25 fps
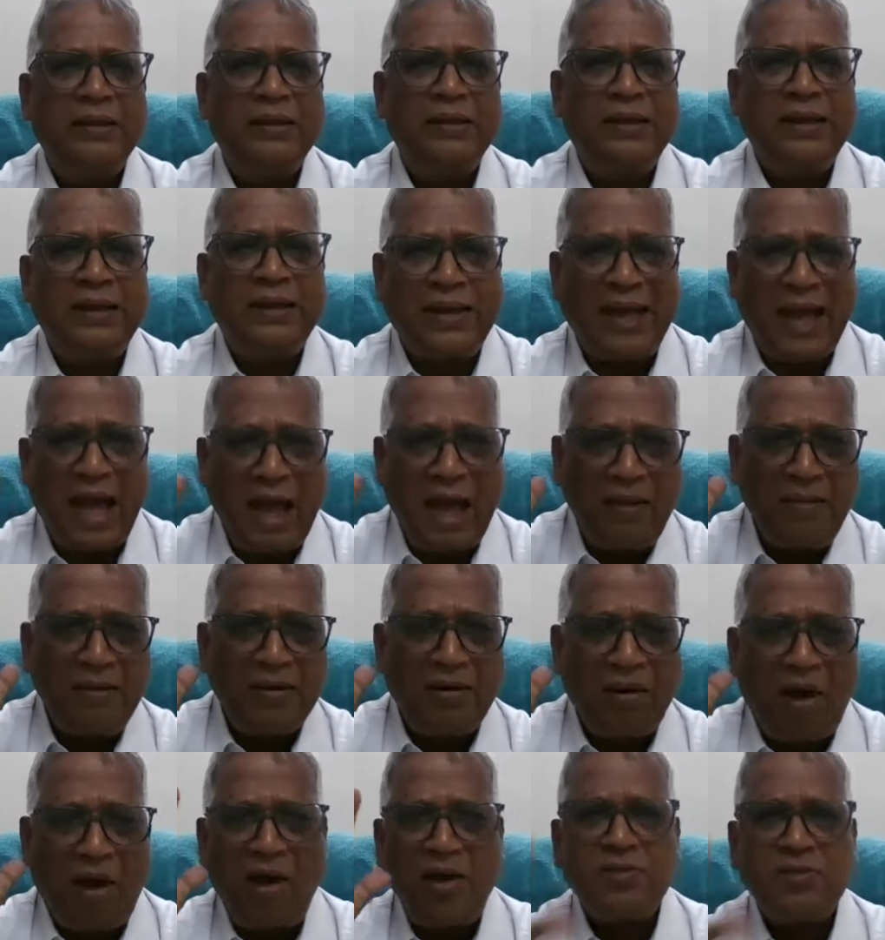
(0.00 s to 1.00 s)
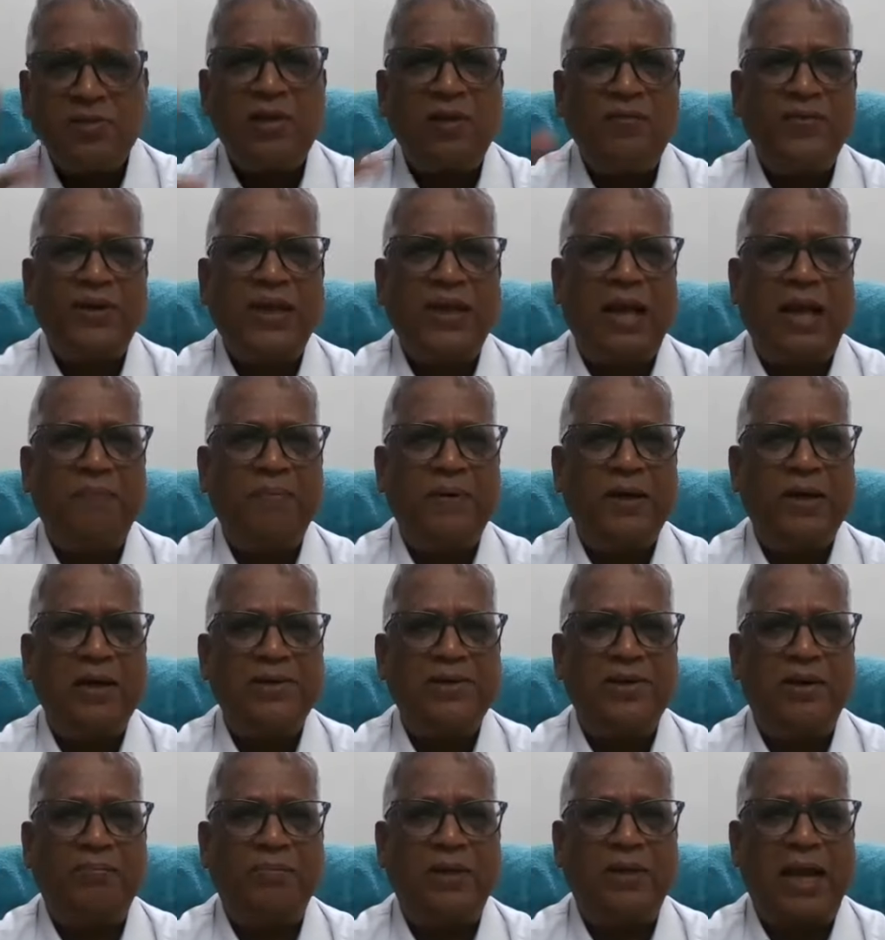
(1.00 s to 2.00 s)
the loss of
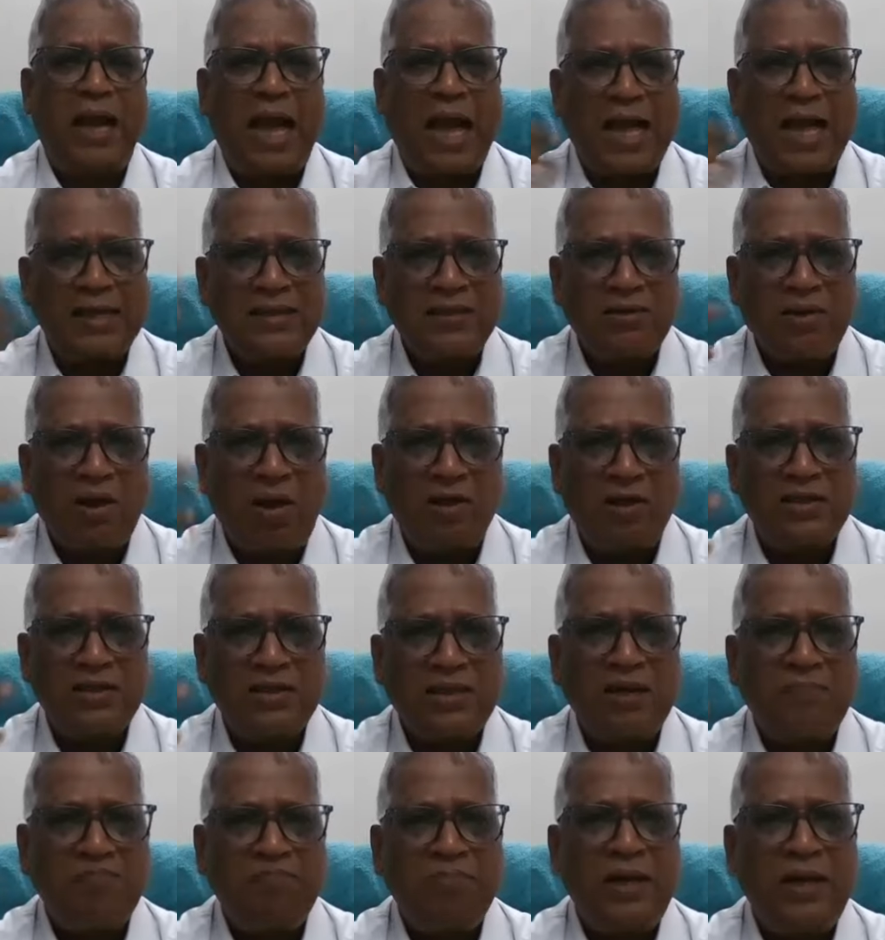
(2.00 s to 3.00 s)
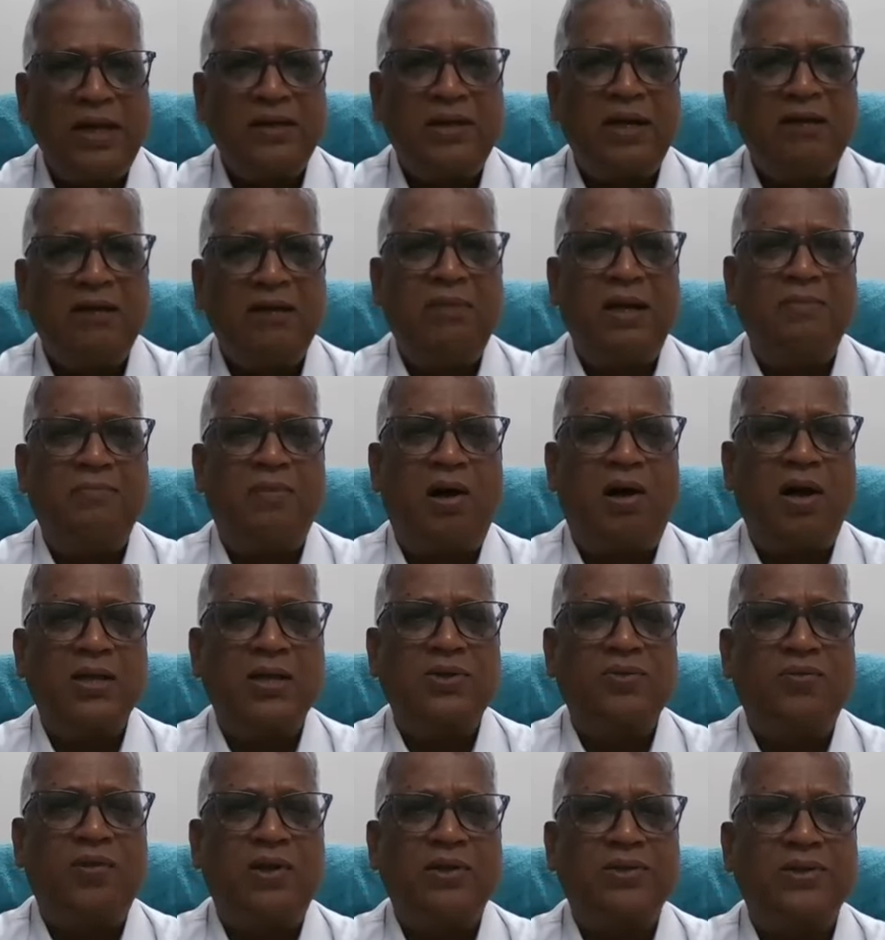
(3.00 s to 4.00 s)
capitalism as contemplated by
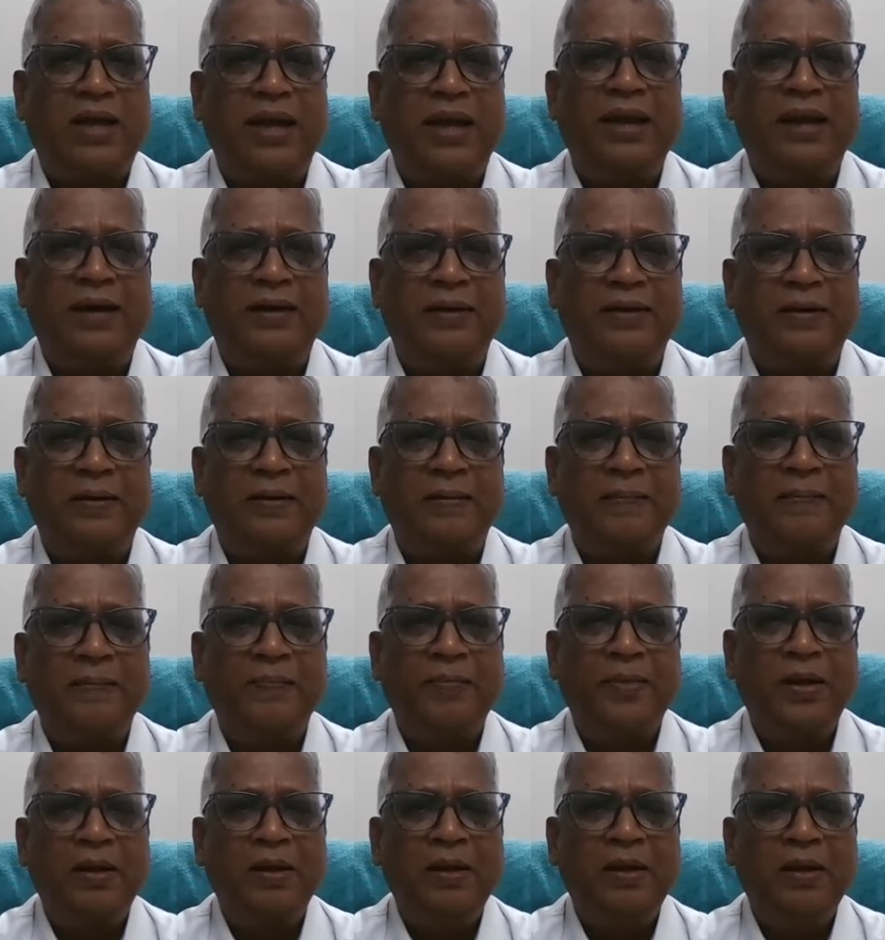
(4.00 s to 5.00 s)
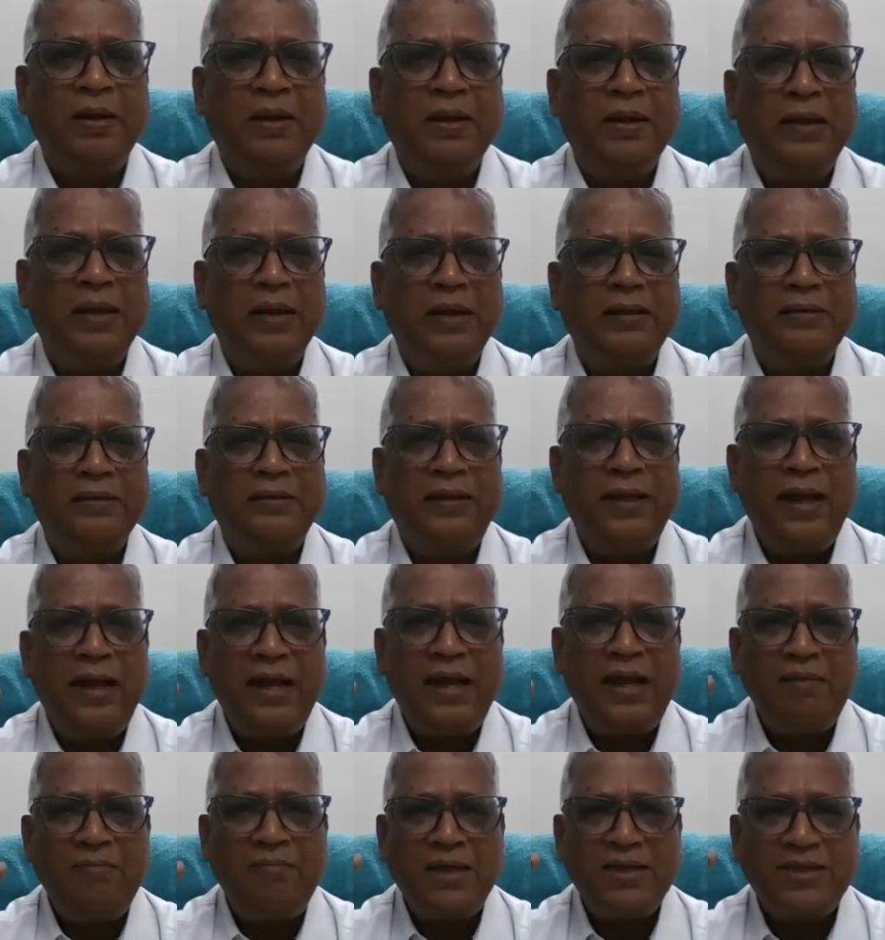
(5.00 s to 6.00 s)
Marx was correct,
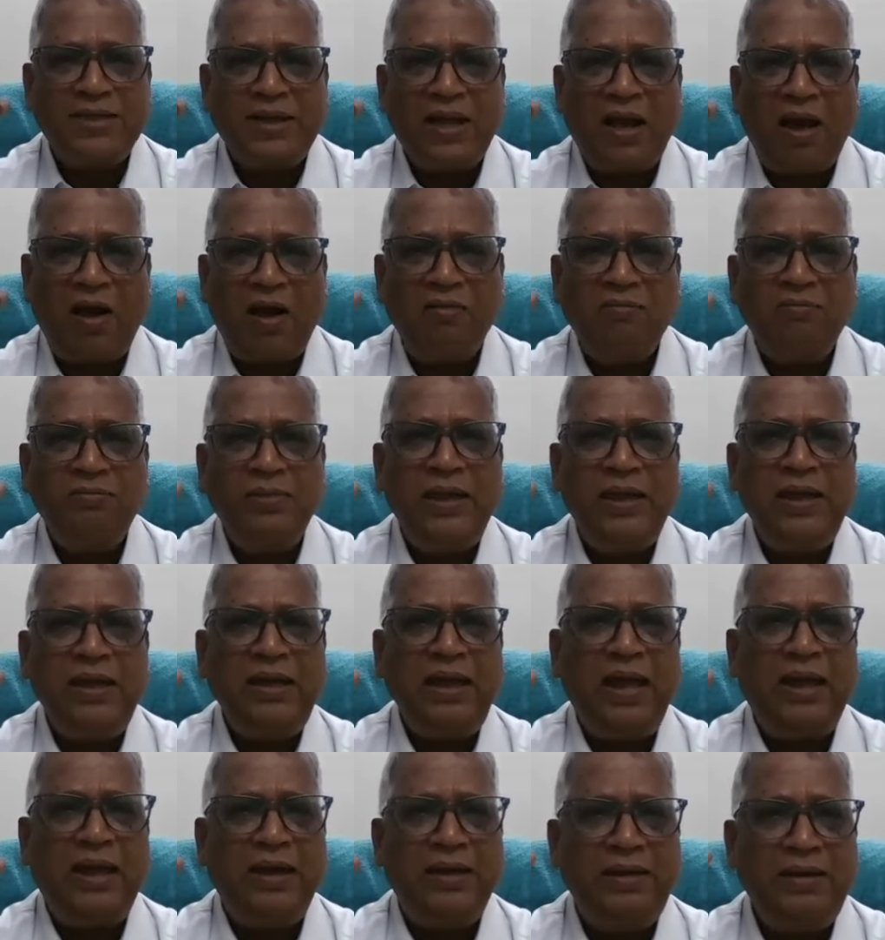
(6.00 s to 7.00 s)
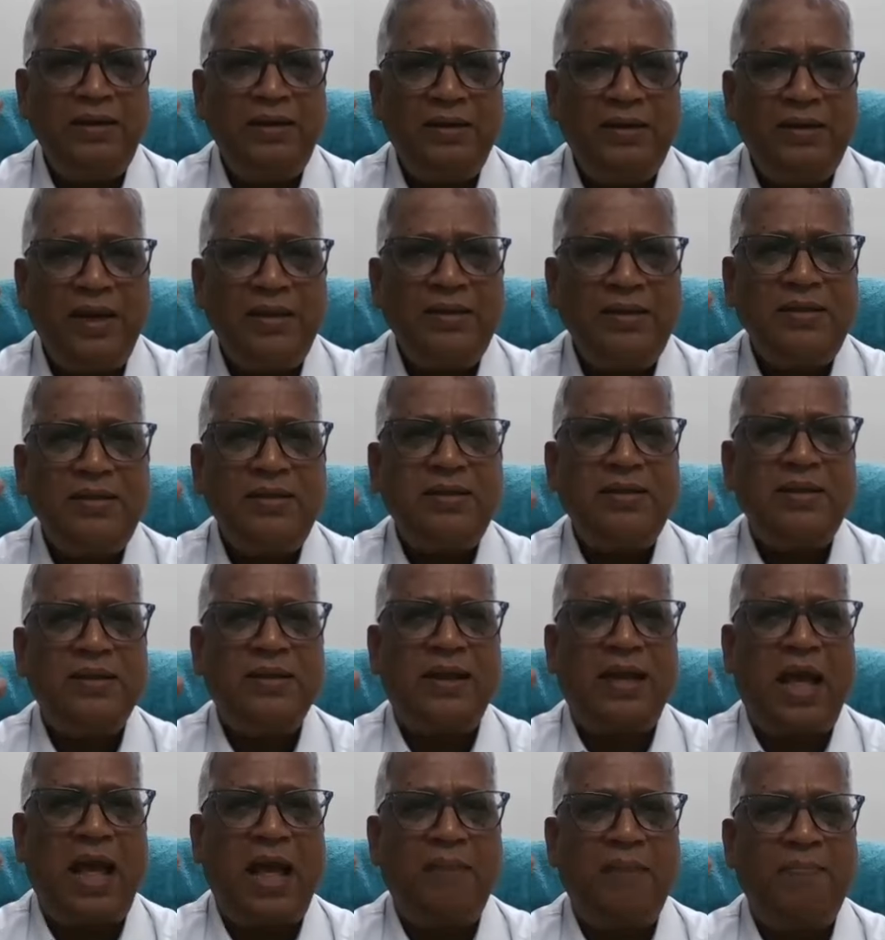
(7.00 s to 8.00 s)
there must have been an intense
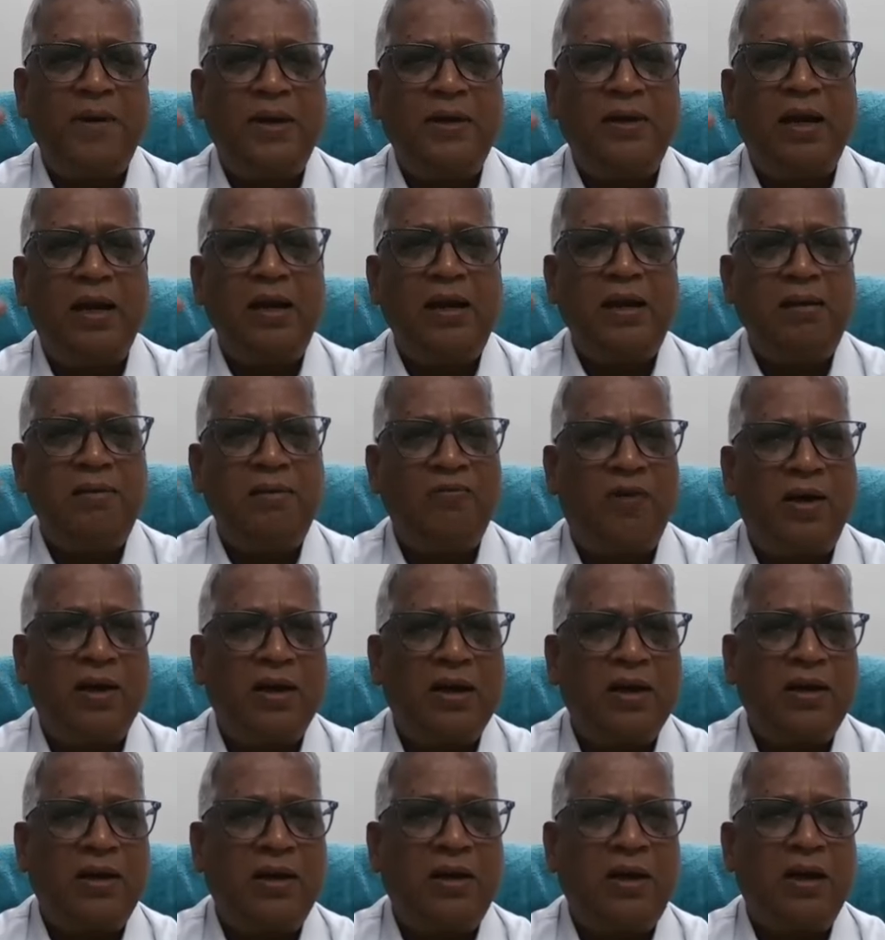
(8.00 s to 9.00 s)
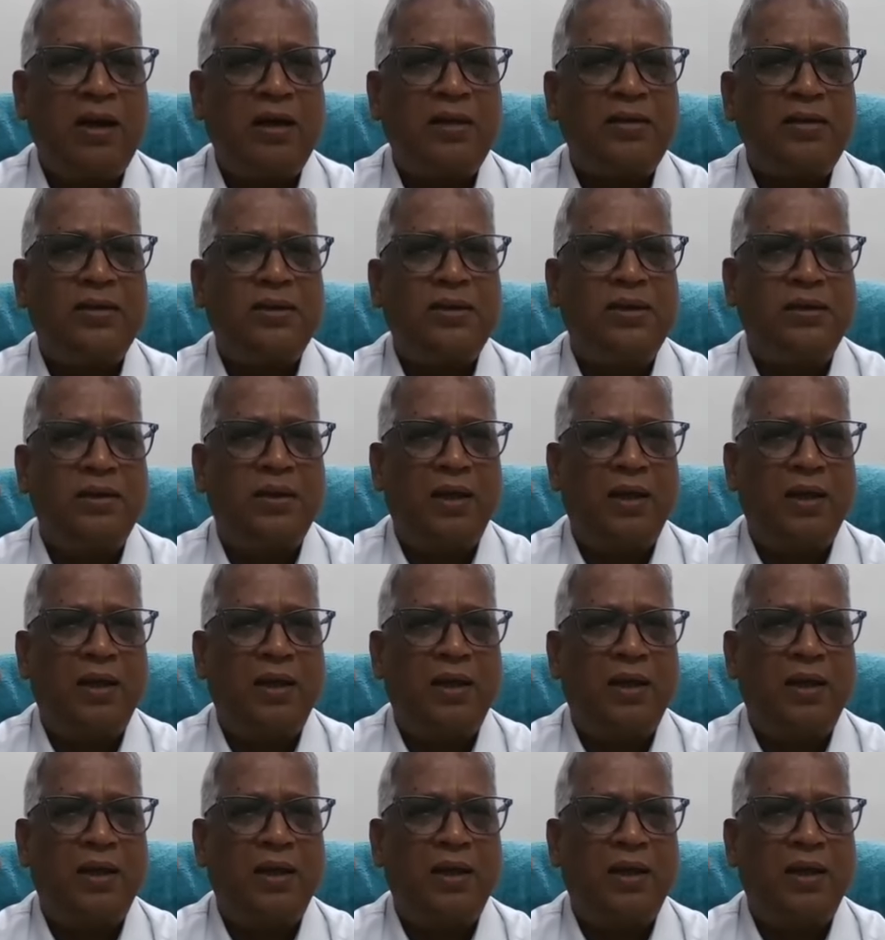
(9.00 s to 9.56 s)
capital workers